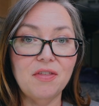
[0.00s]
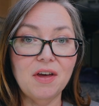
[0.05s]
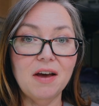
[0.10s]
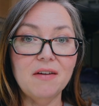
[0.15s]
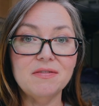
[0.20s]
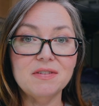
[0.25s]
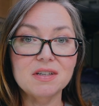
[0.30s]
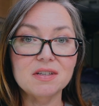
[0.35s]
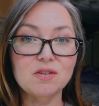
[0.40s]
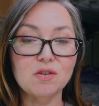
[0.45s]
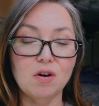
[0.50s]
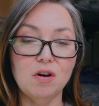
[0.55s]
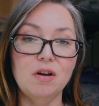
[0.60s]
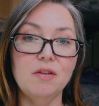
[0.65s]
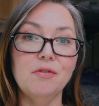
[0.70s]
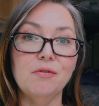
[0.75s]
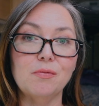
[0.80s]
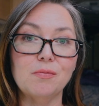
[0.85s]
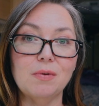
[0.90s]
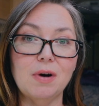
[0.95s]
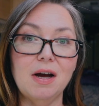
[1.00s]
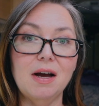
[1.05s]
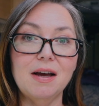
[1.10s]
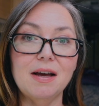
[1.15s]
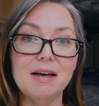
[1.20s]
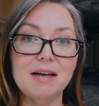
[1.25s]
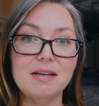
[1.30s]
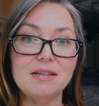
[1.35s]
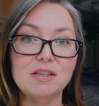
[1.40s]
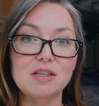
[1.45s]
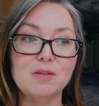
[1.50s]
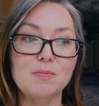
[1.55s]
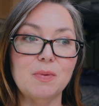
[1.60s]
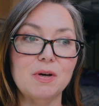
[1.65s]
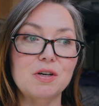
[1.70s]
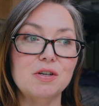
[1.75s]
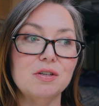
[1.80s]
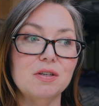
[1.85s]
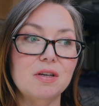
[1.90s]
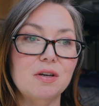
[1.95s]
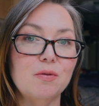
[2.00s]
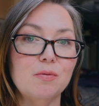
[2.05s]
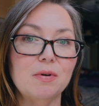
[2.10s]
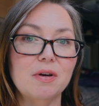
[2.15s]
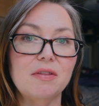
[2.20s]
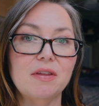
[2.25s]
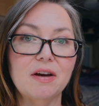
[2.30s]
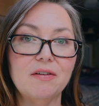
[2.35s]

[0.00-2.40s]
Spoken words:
theft is on the rise, especially with